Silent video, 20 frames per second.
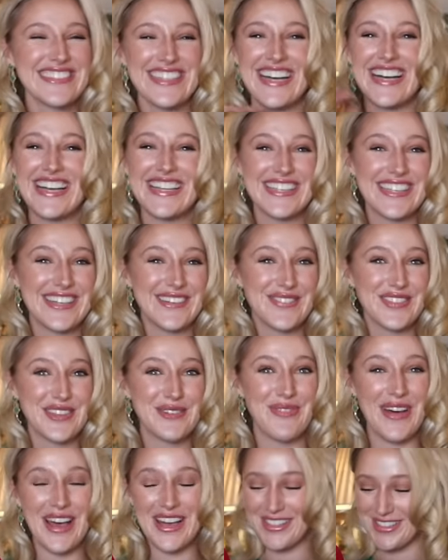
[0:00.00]
I love the
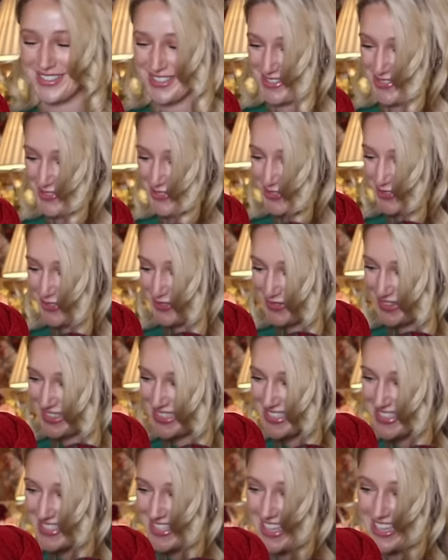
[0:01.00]
bells and all of
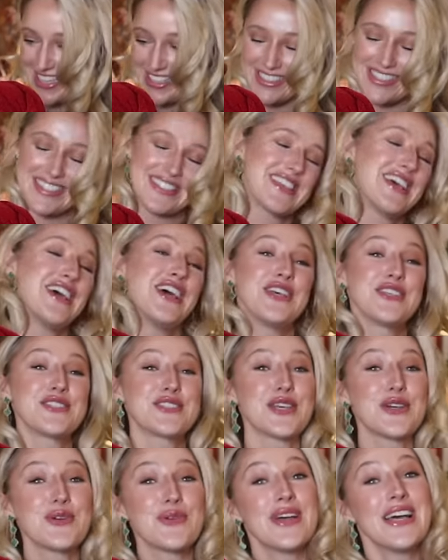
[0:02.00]
these things.
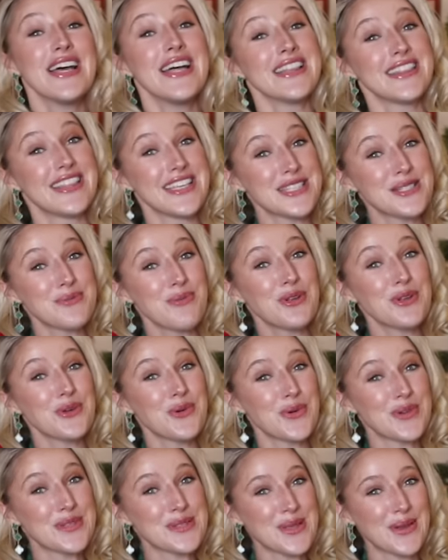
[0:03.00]
So this one
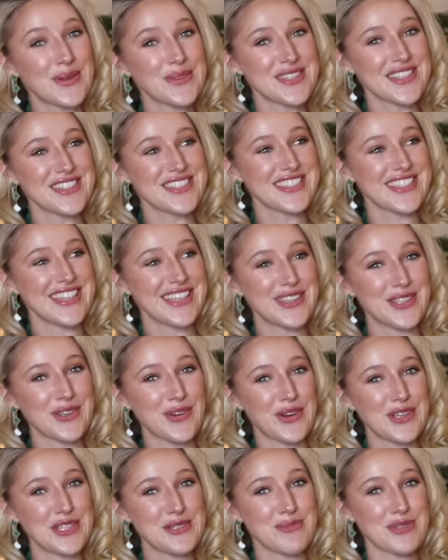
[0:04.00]
always goes underneath the
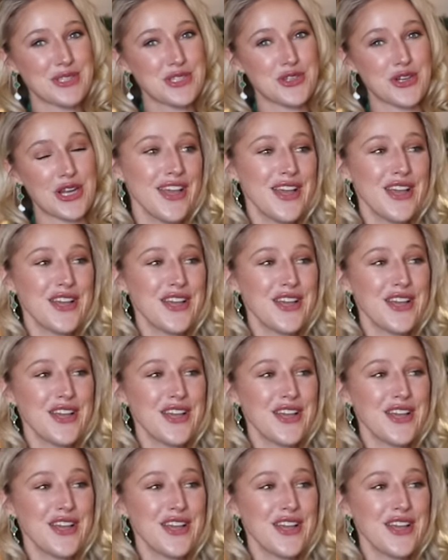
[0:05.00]
Christmas tree,